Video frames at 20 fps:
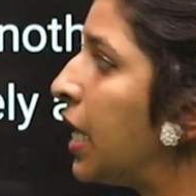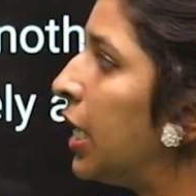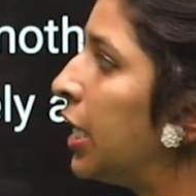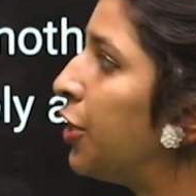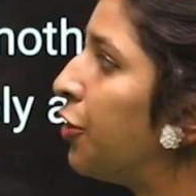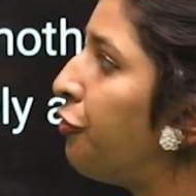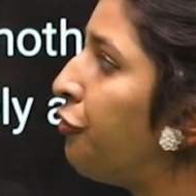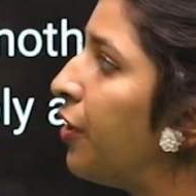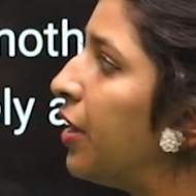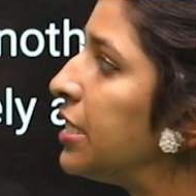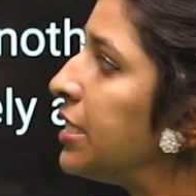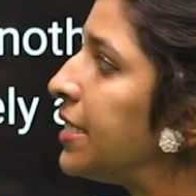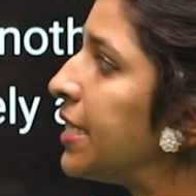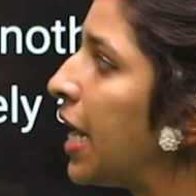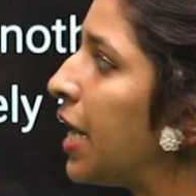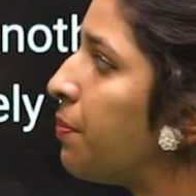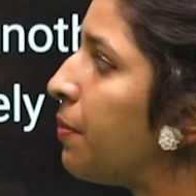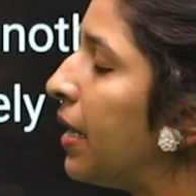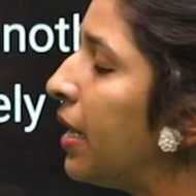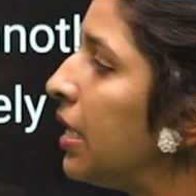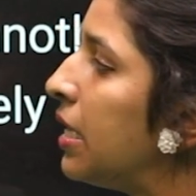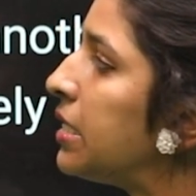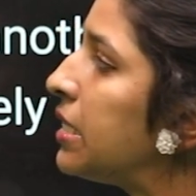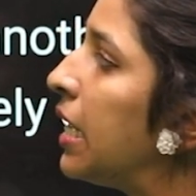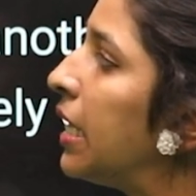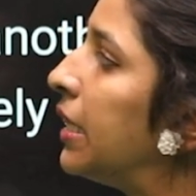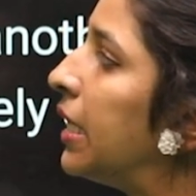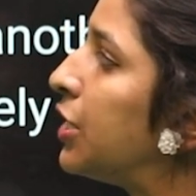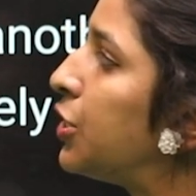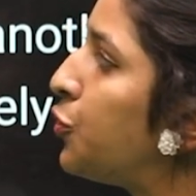The first statement is
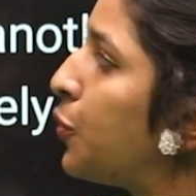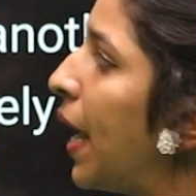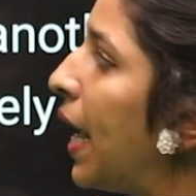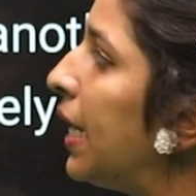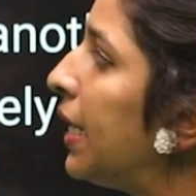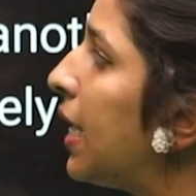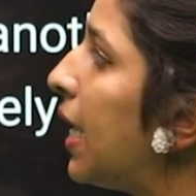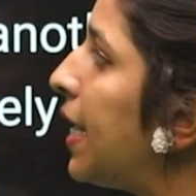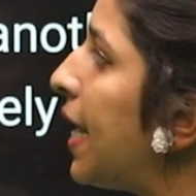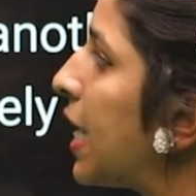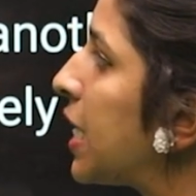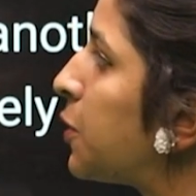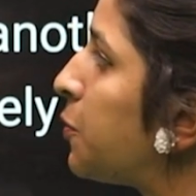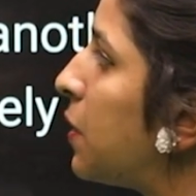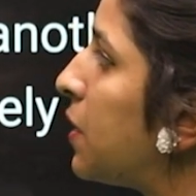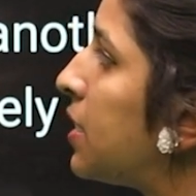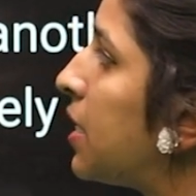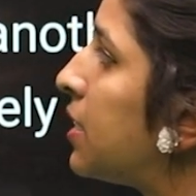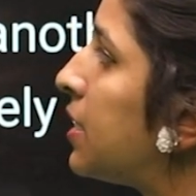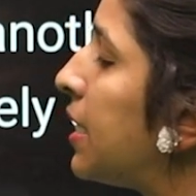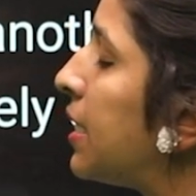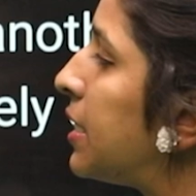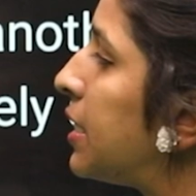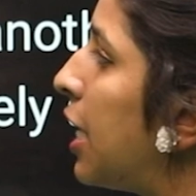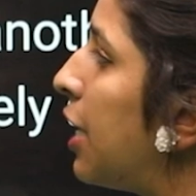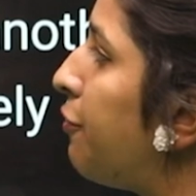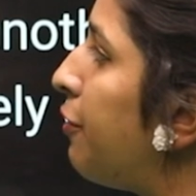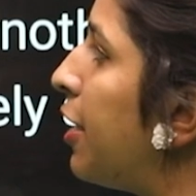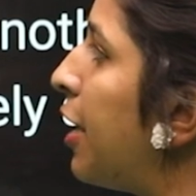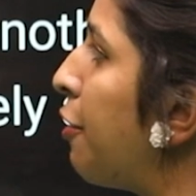the trait that expresses
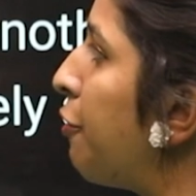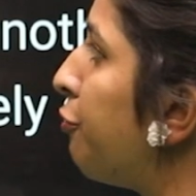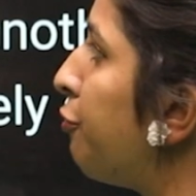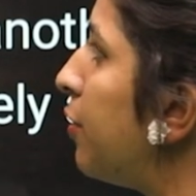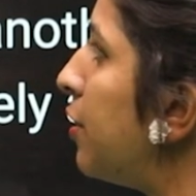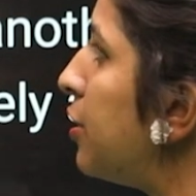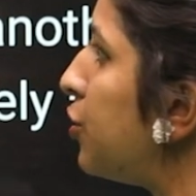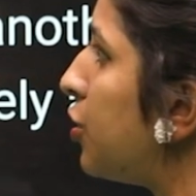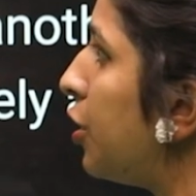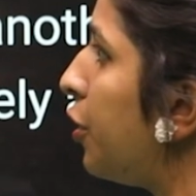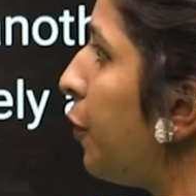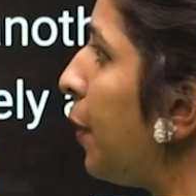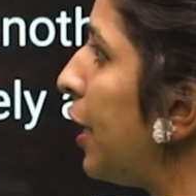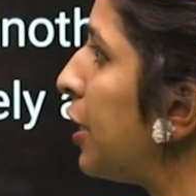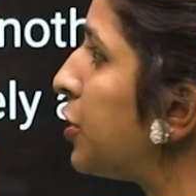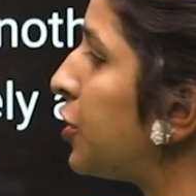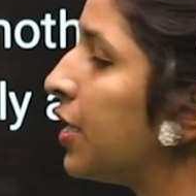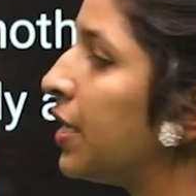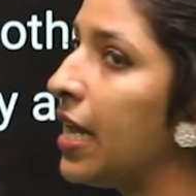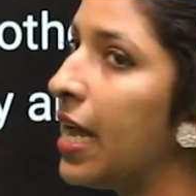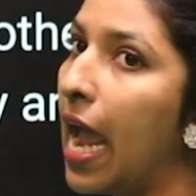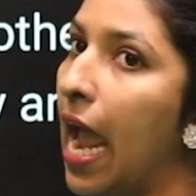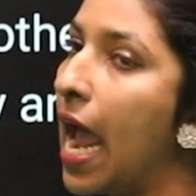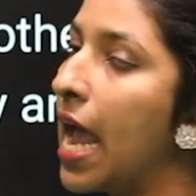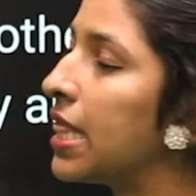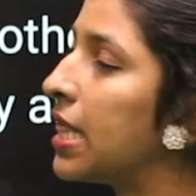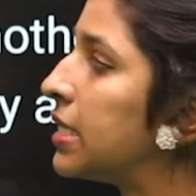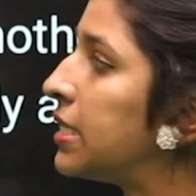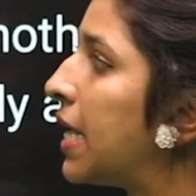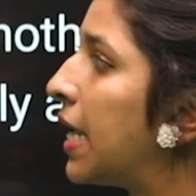itself in F1 generation,
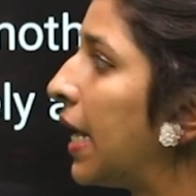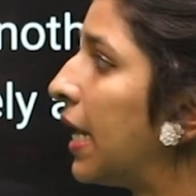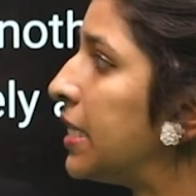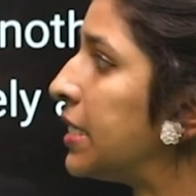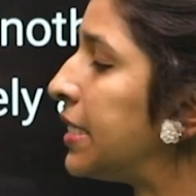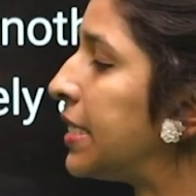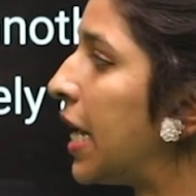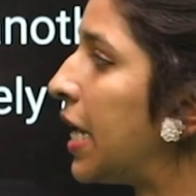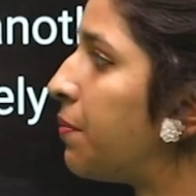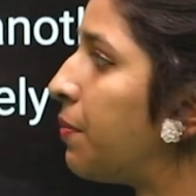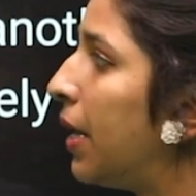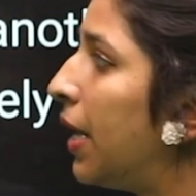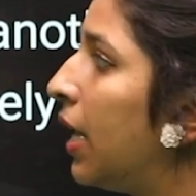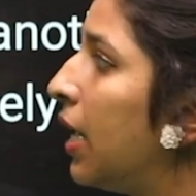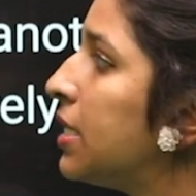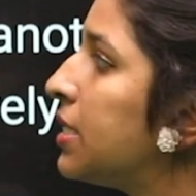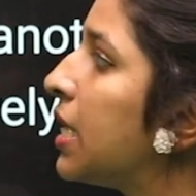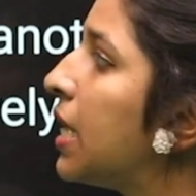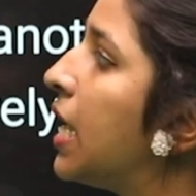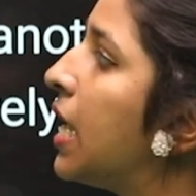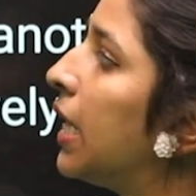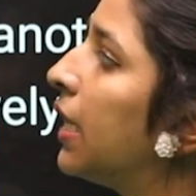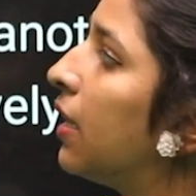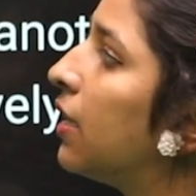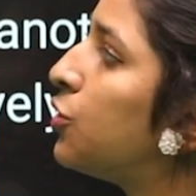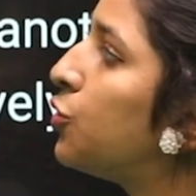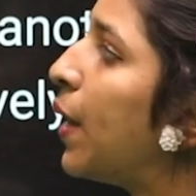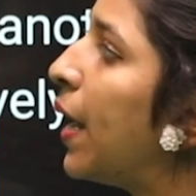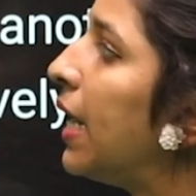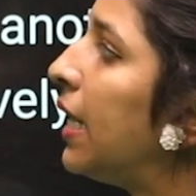and the second statement is the
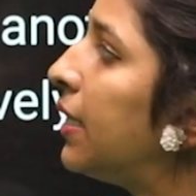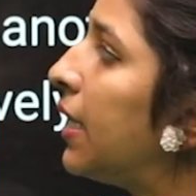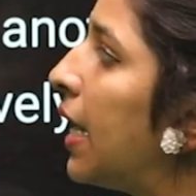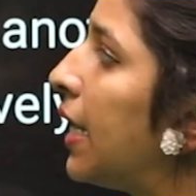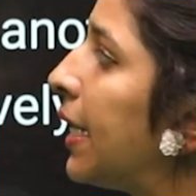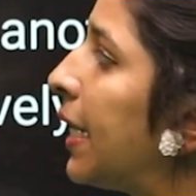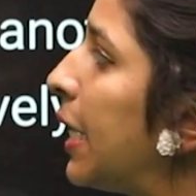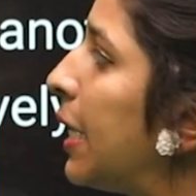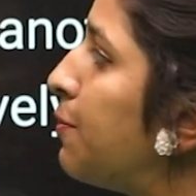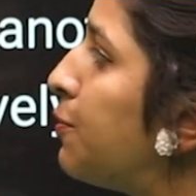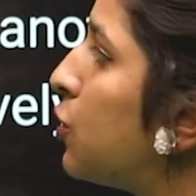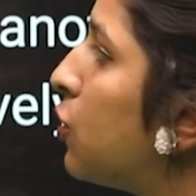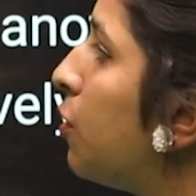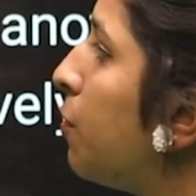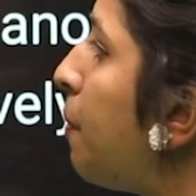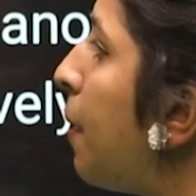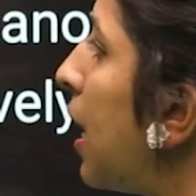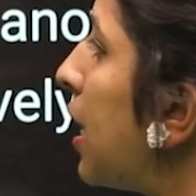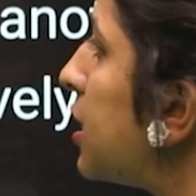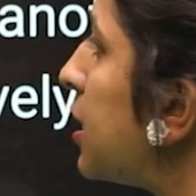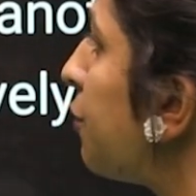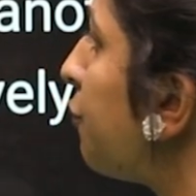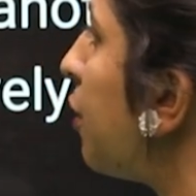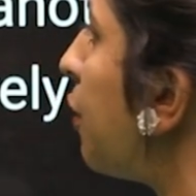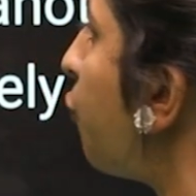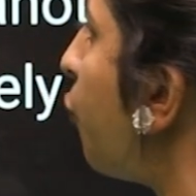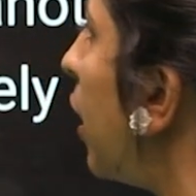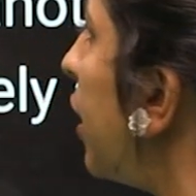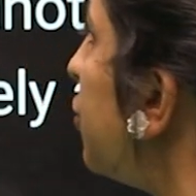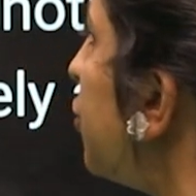trait that keeps on passing
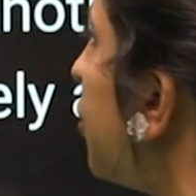from one